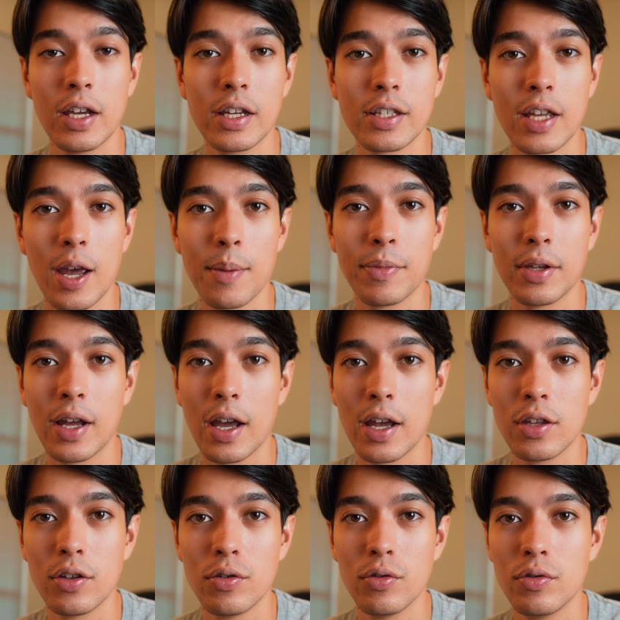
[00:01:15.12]
next app that I
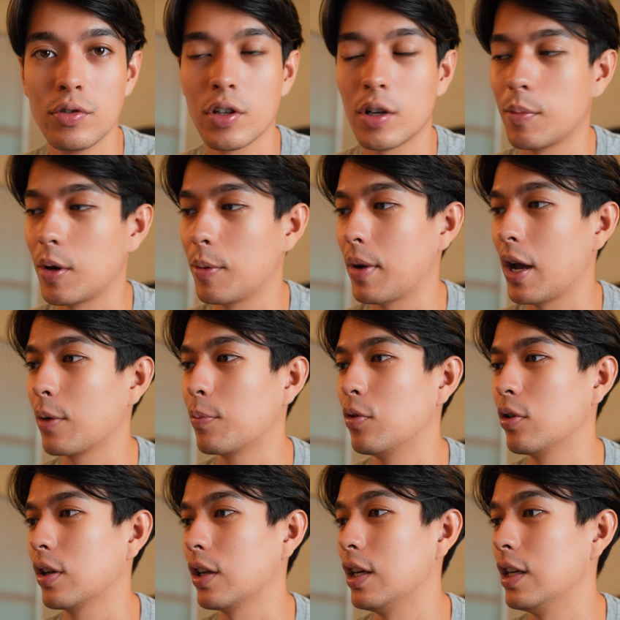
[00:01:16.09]
use on my
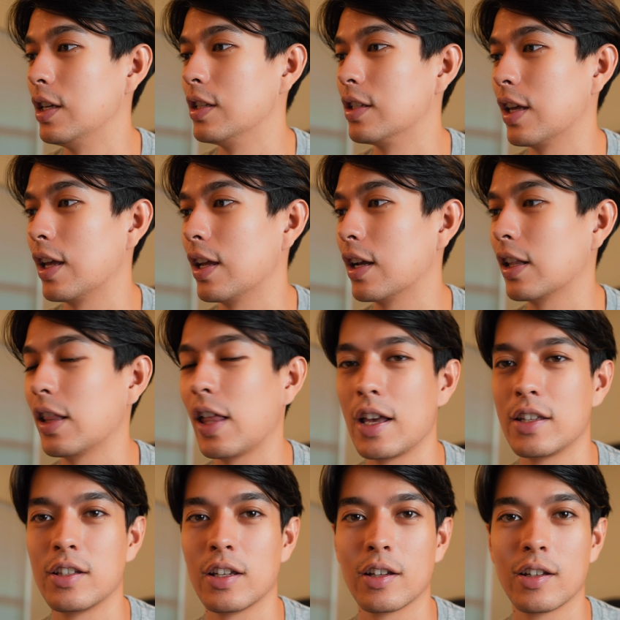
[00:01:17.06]
MacBook is a
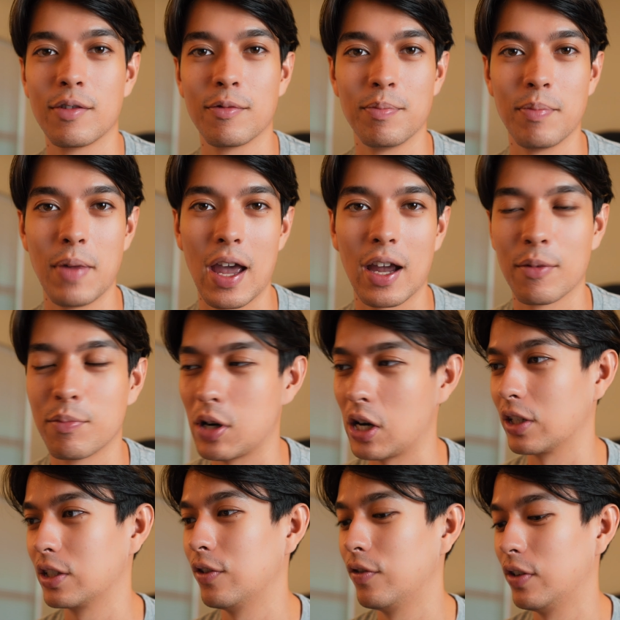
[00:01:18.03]
classic Mac
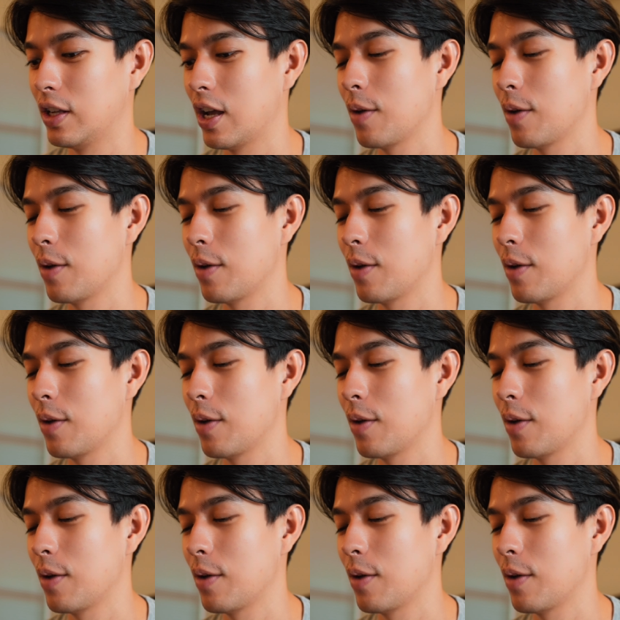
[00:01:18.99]
productivity